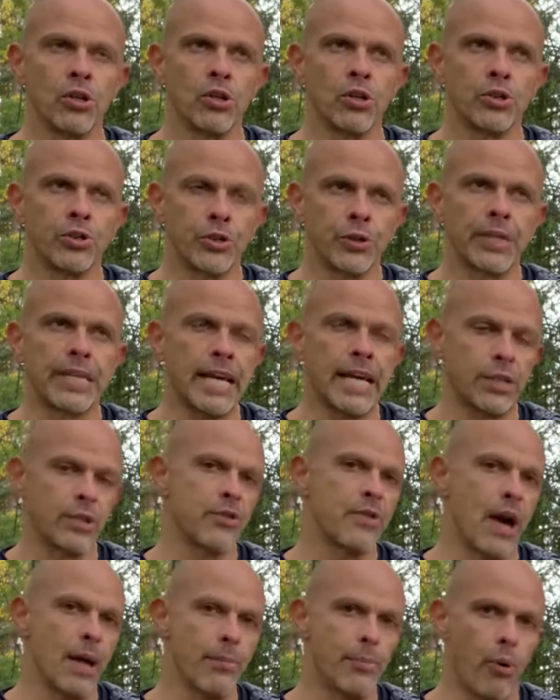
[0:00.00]
to get to
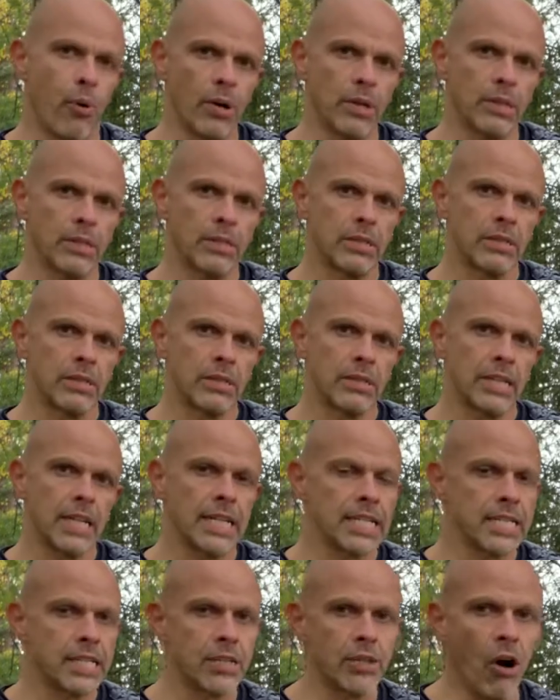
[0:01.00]
that point.
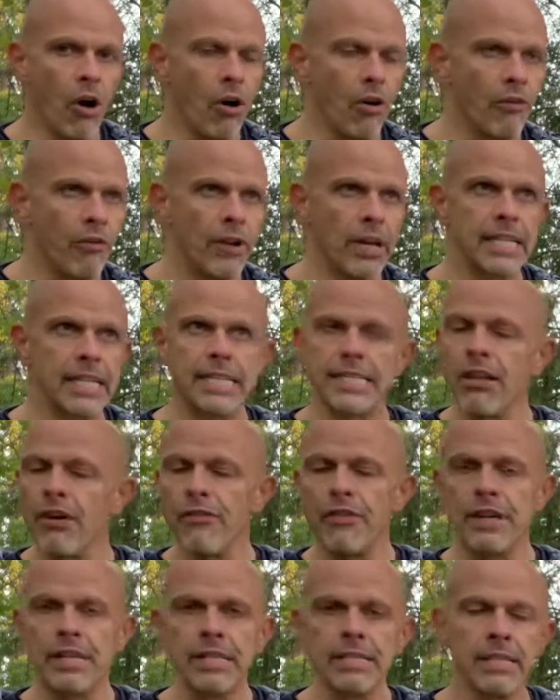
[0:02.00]
It's
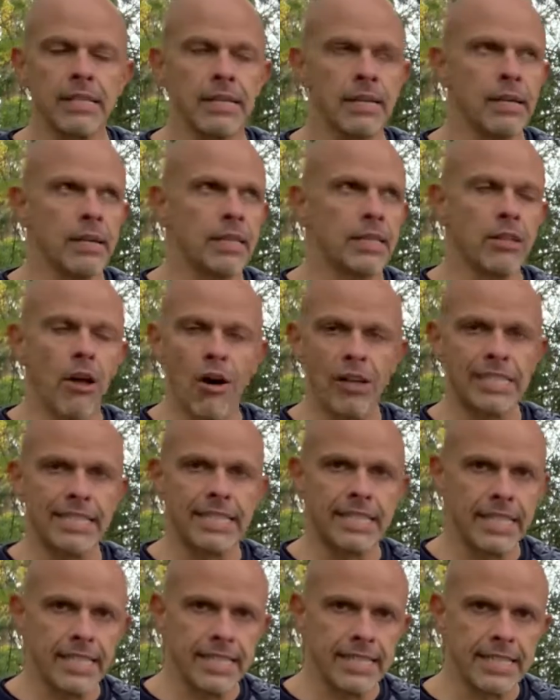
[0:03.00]
nothing
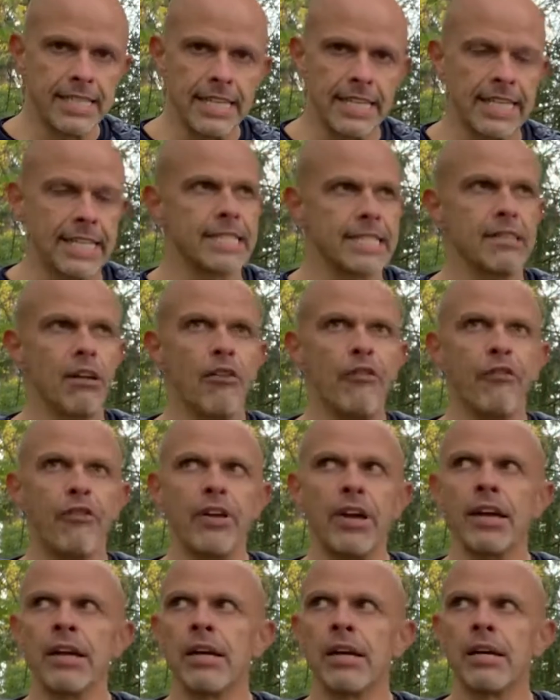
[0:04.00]
narcissistic, it's
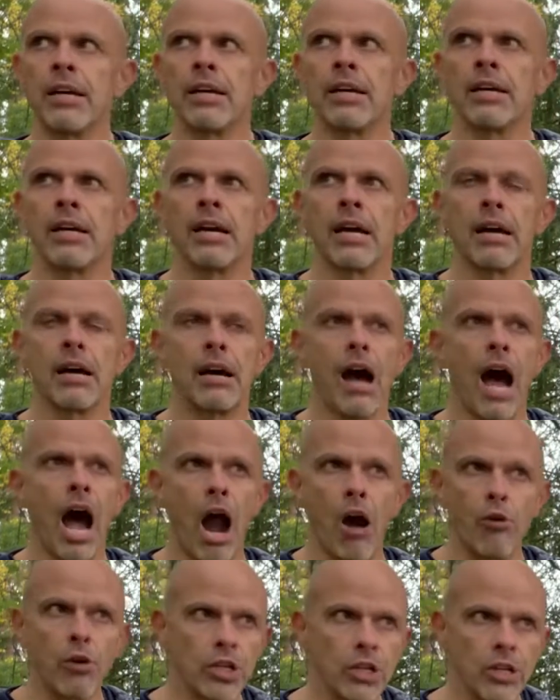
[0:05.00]
nothing
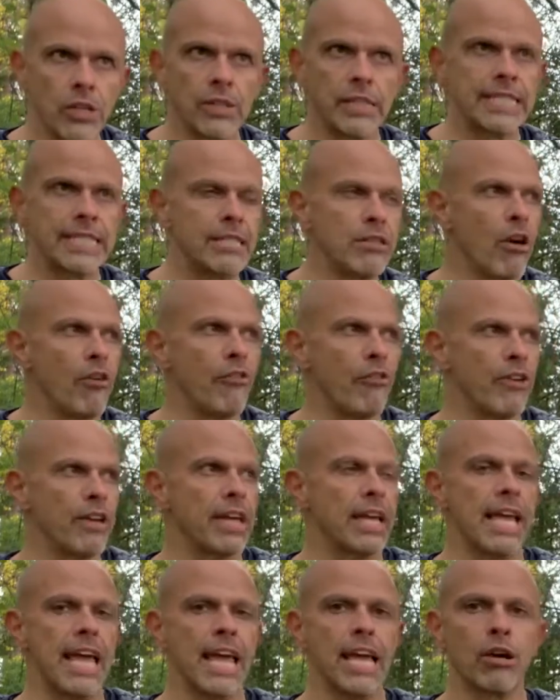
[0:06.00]
arrogant, it's nothing
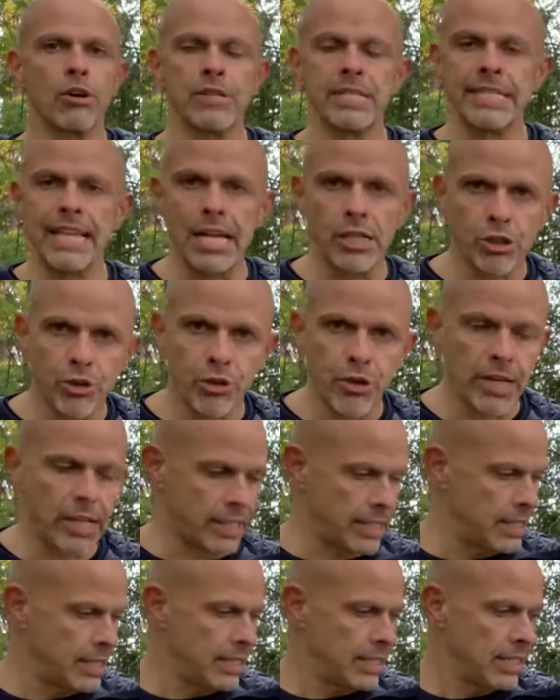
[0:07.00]
egocentric.
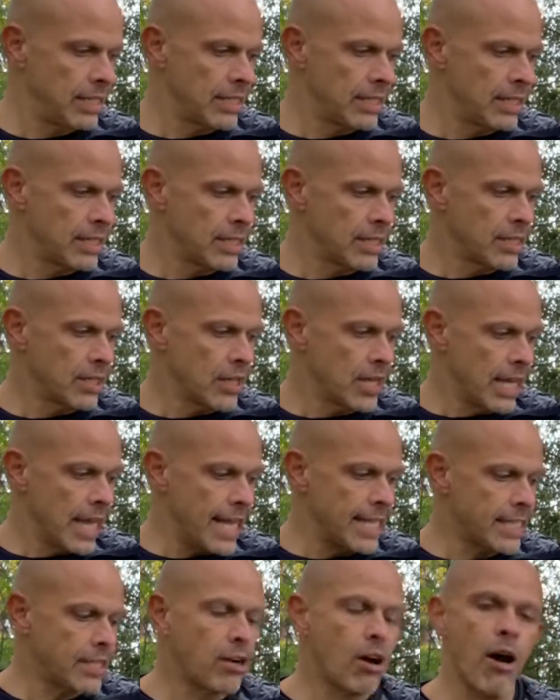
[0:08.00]

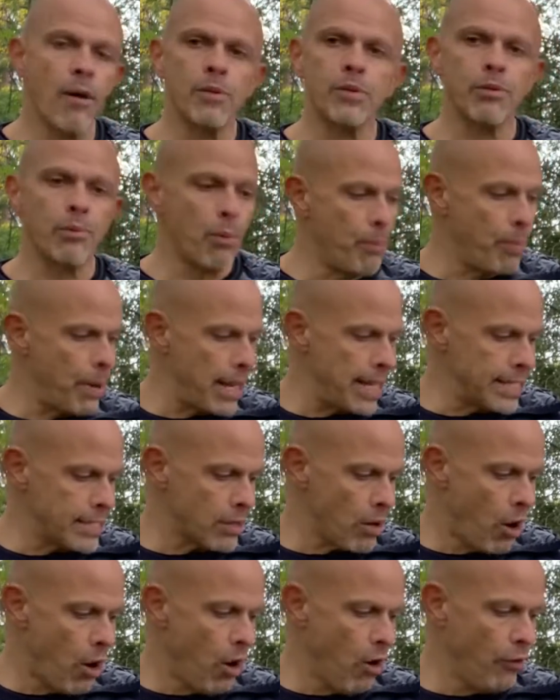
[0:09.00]
It comes from a place
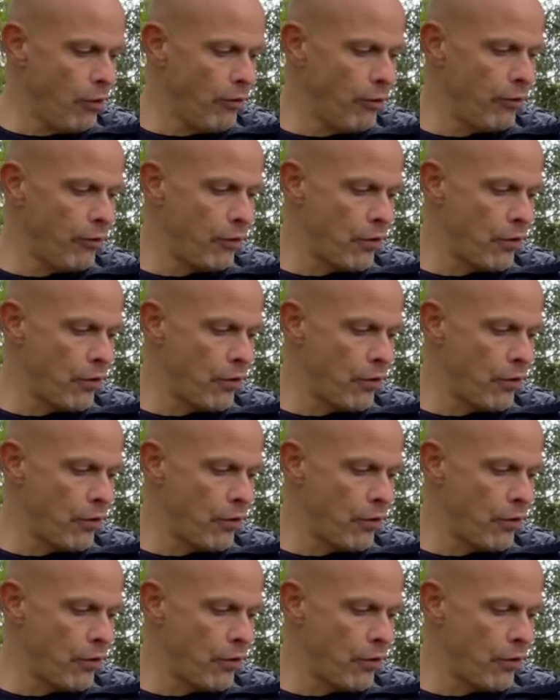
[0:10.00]
of